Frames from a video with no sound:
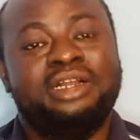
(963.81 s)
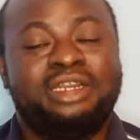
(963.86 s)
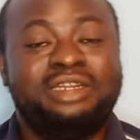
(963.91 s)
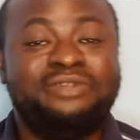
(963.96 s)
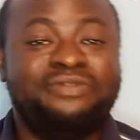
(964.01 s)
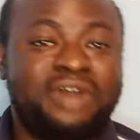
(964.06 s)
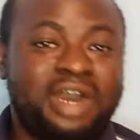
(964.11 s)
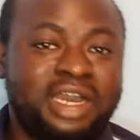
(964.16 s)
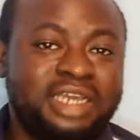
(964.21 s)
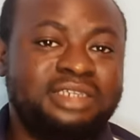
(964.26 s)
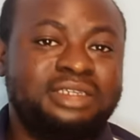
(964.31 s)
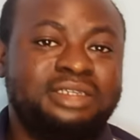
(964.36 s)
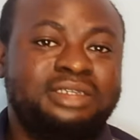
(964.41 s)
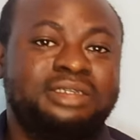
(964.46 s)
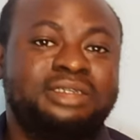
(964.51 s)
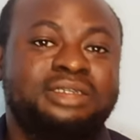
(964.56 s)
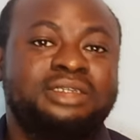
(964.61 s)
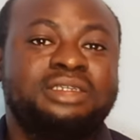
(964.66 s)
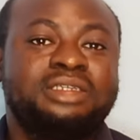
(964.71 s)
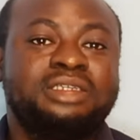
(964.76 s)

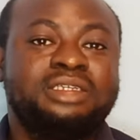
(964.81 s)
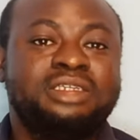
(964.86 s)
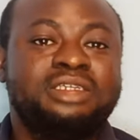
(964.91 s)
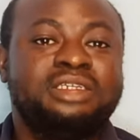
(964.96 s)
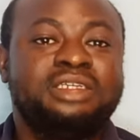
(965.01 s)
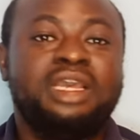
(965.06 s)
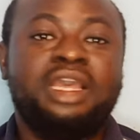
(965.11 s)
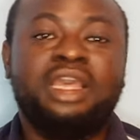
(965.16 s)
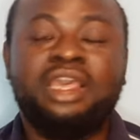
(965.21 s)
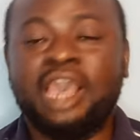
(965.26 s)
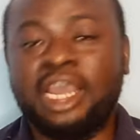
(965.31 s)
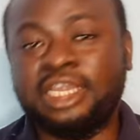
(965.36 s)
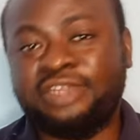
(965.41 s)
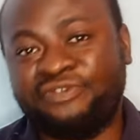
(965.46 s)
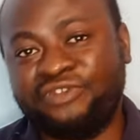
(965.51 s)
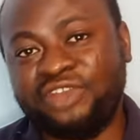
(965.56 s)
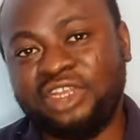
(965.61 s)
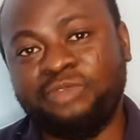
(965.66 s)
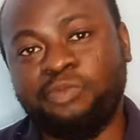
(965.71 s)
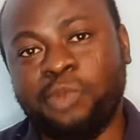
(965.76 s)
revise,
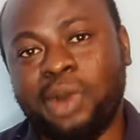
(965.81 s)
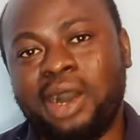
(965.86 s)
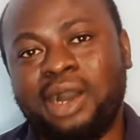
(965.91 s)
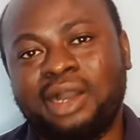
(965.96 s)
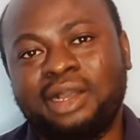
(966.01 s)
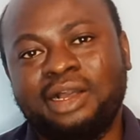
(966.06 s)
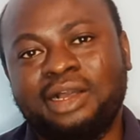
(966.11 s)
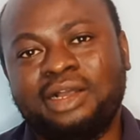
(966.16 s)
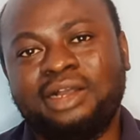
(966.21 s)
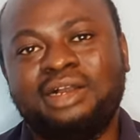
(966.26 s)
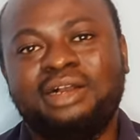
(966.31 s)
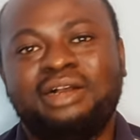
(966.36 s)
get feedback,